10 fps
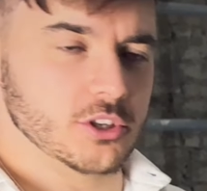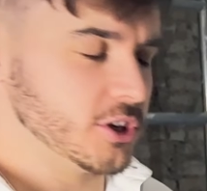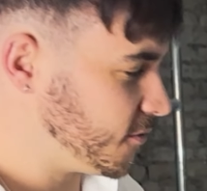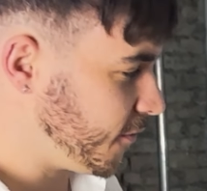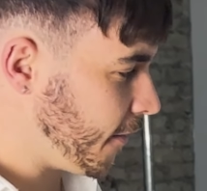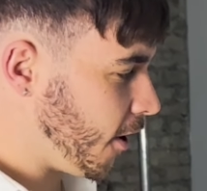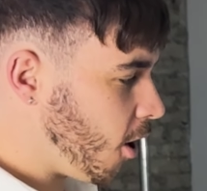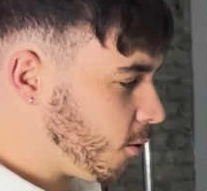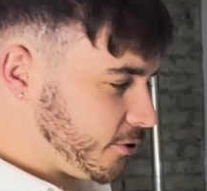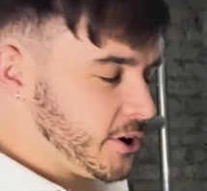You just fund the
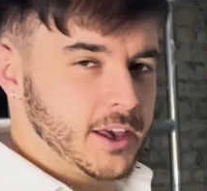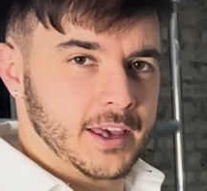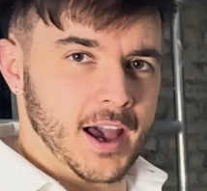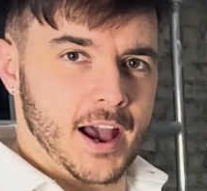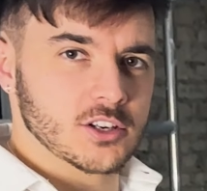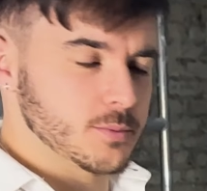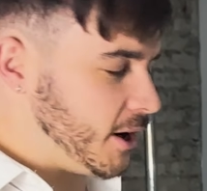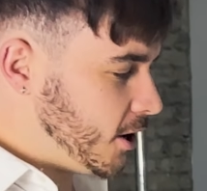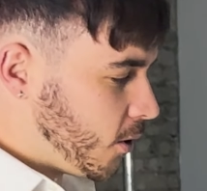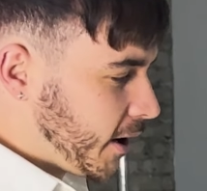whole thing in cash,
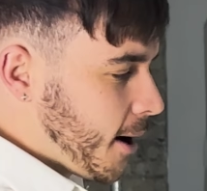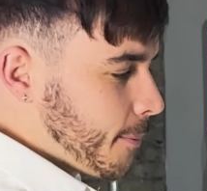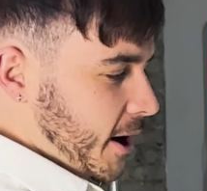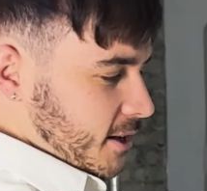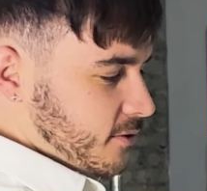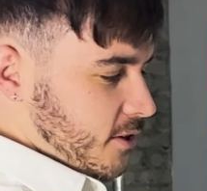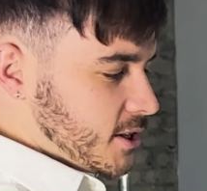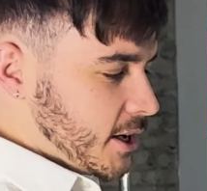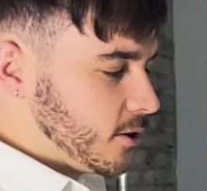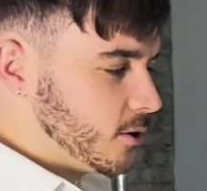meaning your capex for the
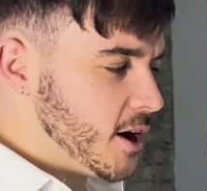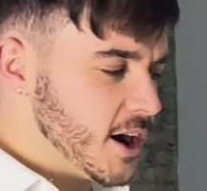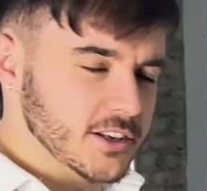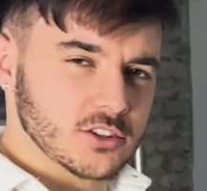deal is